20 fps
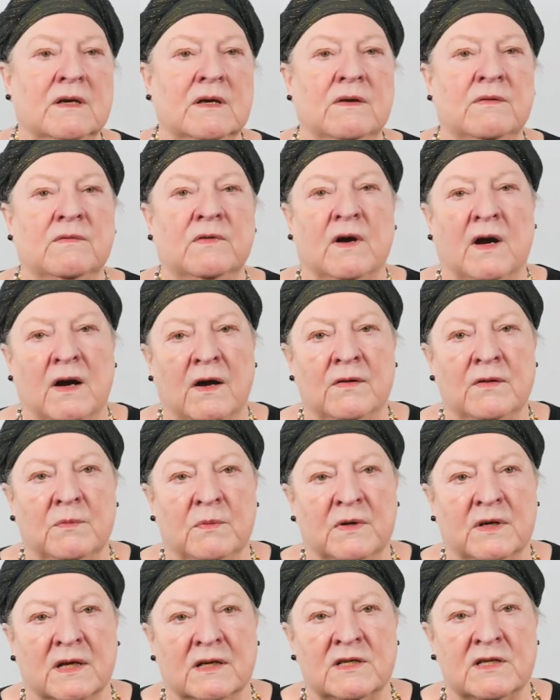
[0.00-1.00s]
For other
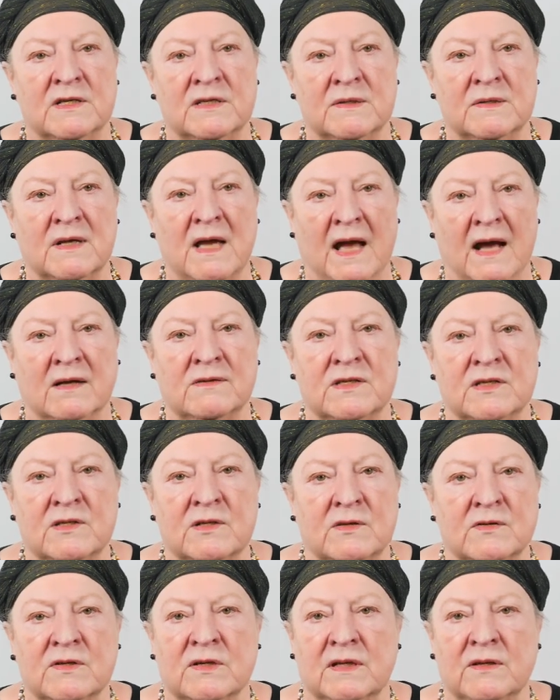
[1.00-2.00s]
productions, houses
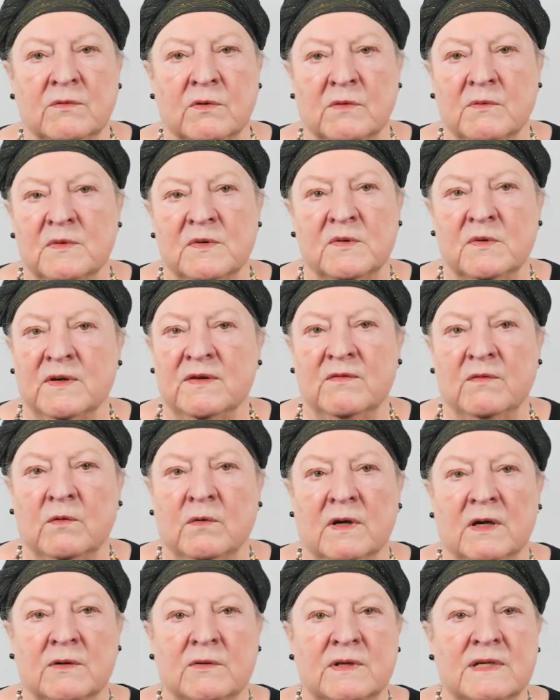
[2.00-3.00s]
usually were between
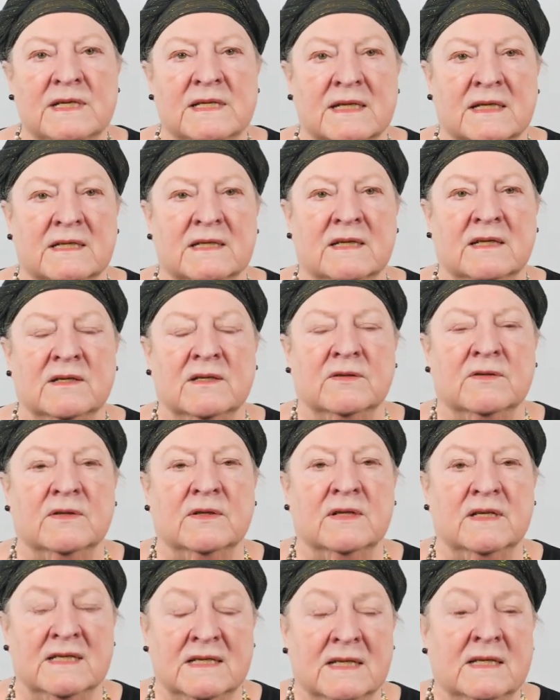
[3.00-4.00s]
400 and
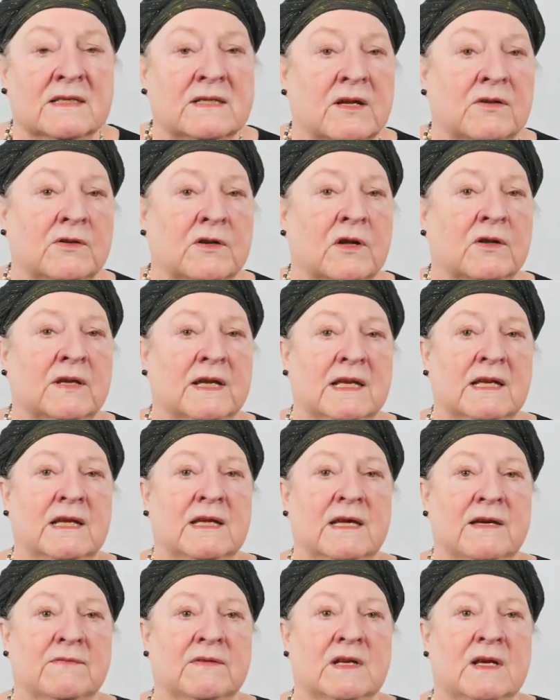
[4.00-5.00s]
600 on any
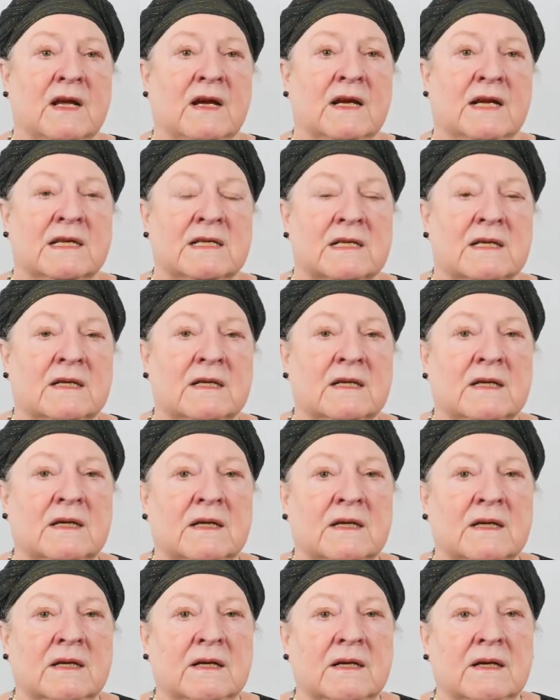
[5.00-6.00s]
given night.
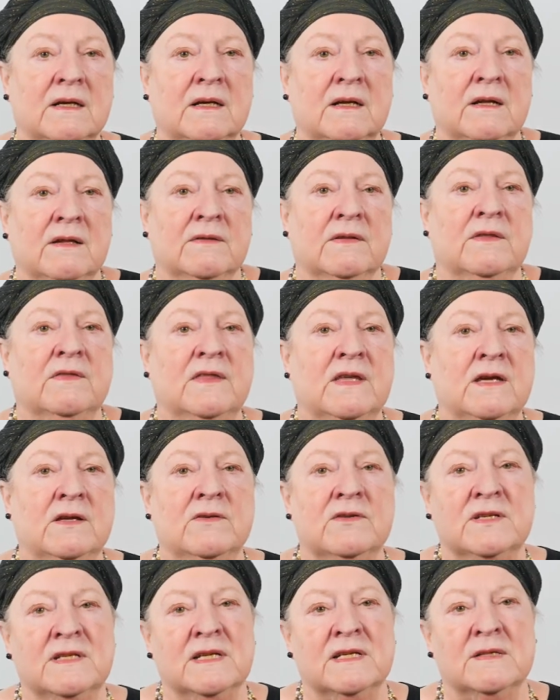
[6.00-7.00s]
The
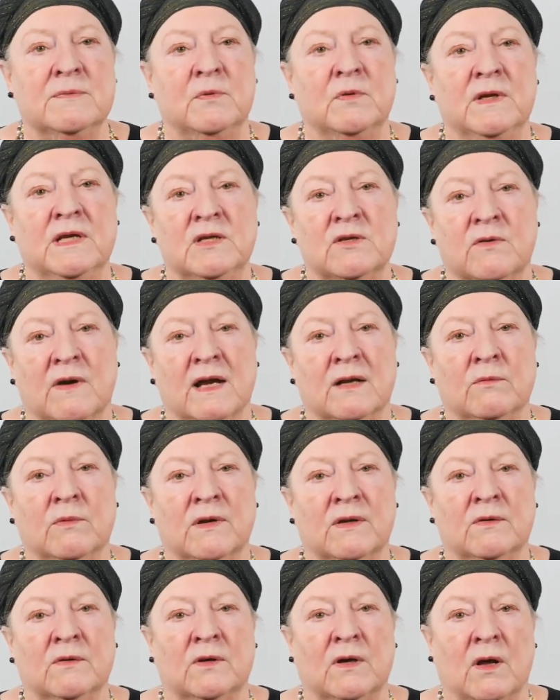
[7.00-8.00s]
theater's disappointing track
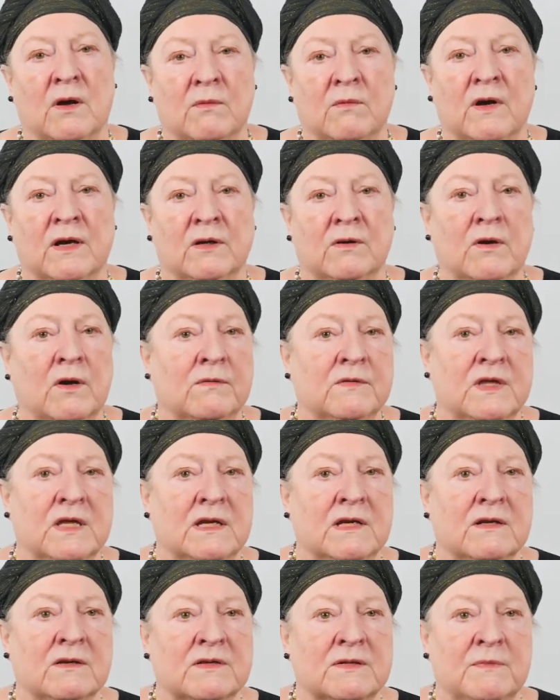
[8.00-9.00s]
record over the
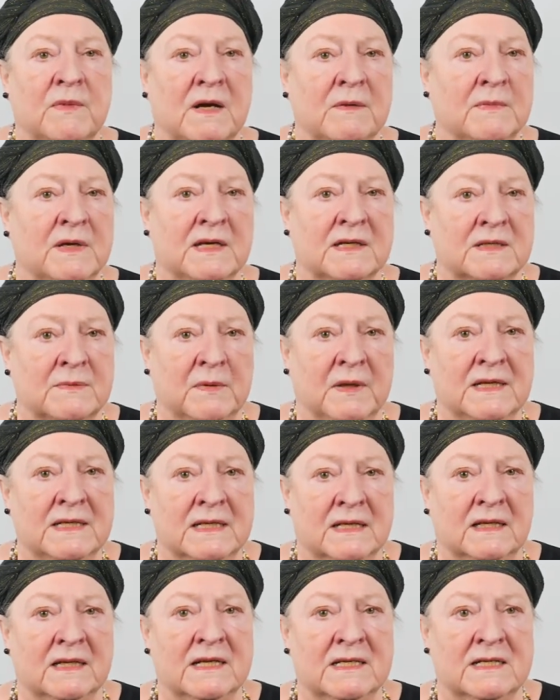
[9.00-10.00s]
years might be explained
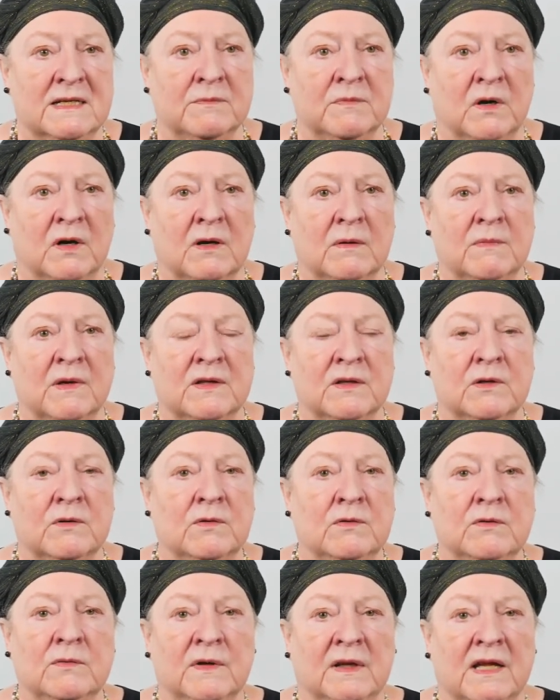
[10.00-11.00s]
at least in part by the
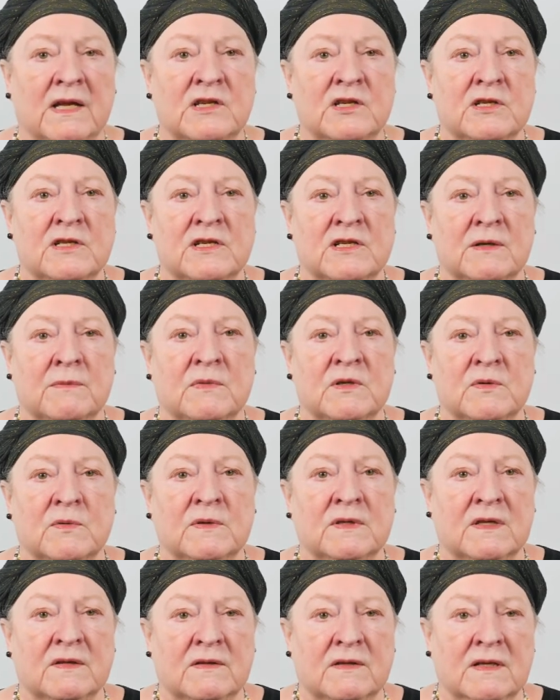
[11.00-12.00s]
cool relationship
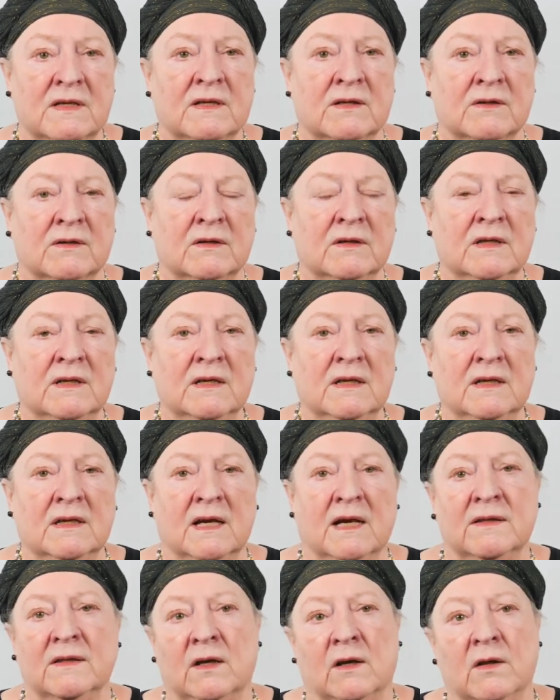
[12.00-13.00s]
between the theater
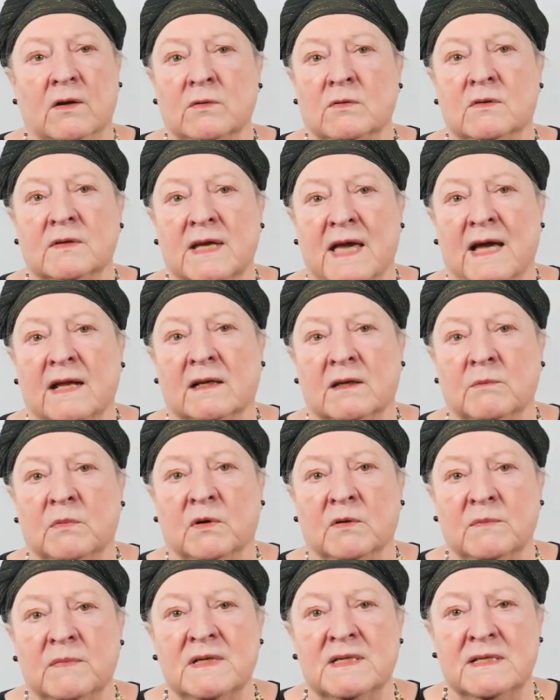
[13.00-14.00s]
and the local
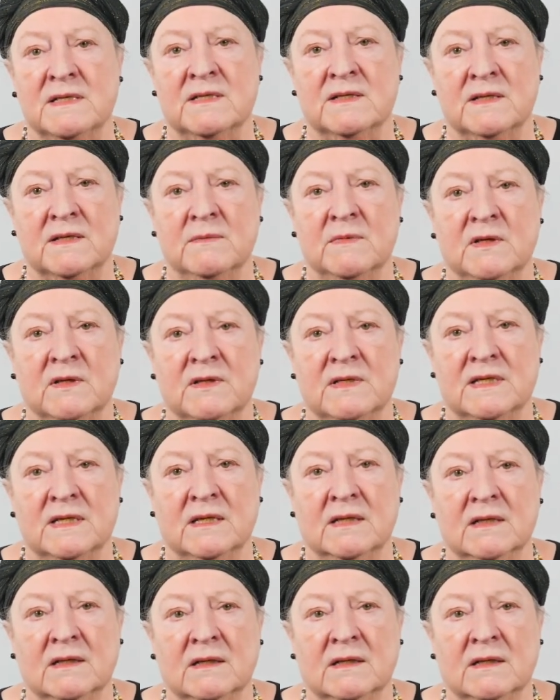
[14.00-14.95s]
Gatlinburg business community.